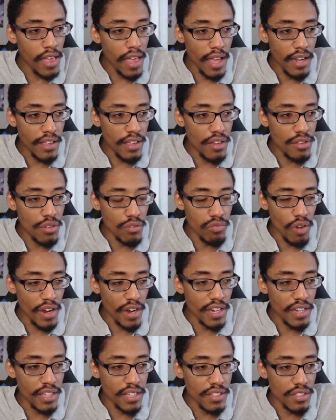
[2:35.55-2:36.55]
any of the
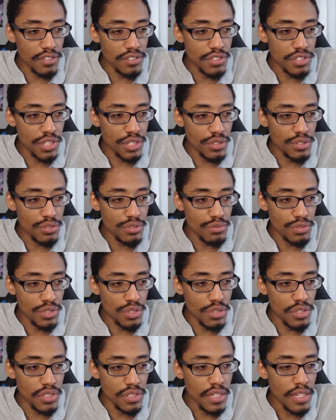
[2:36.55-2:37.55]
writing in this series was
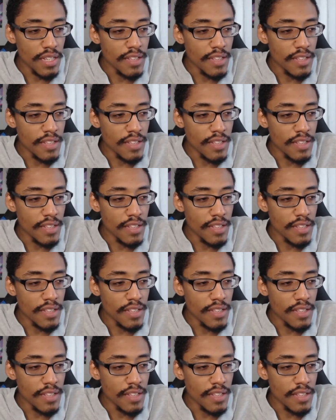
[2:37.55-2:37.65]
good.